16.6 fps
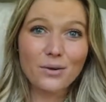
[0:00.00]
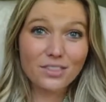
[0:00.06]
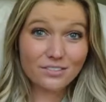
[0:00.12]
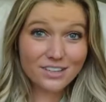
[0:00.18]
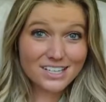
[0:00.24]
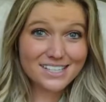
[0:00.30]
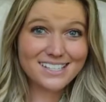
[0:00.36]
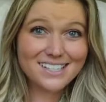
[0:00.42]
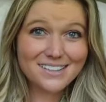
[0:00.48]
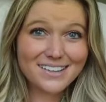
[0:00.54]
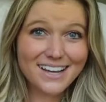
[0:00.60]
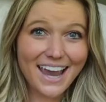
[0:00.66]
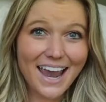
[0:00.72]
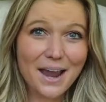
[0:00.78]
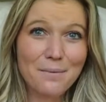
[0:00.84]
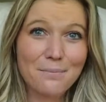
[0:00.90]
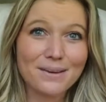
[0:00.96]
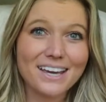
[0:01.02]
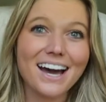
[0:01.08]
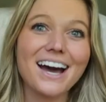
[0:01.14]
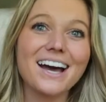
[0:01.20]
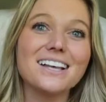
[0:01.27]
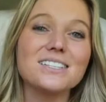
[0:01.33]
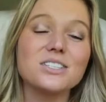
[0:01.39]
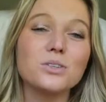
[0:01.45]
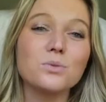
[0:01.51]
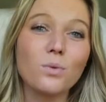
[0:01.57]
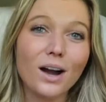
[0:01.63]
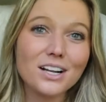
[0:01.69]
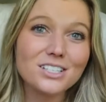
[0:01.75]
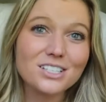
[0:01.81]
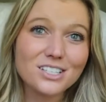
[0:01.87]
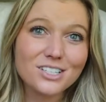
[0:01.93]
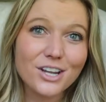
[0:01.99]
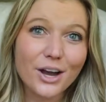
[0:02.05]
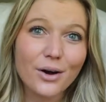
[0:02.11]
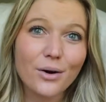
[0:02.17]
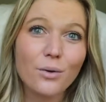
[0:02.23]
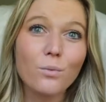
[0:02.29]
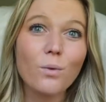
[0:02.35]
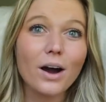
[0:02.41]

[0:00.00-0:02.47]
the reason you came because you want to know